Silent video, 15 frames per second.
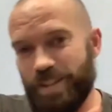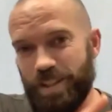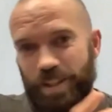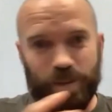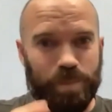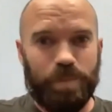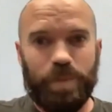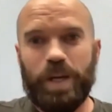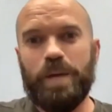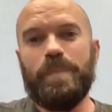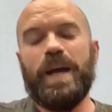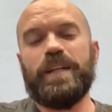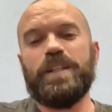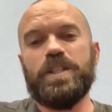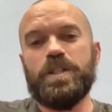to bring
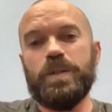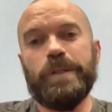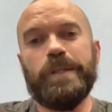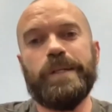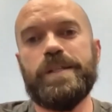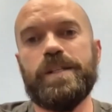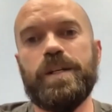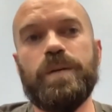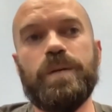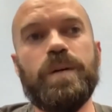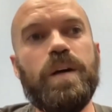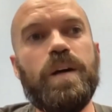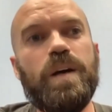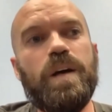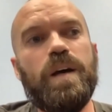it back to shore.
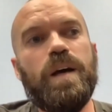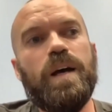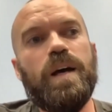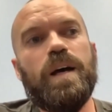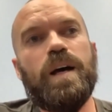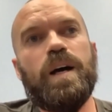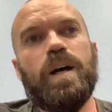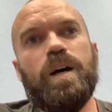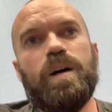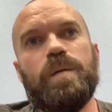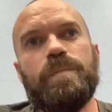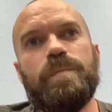So, how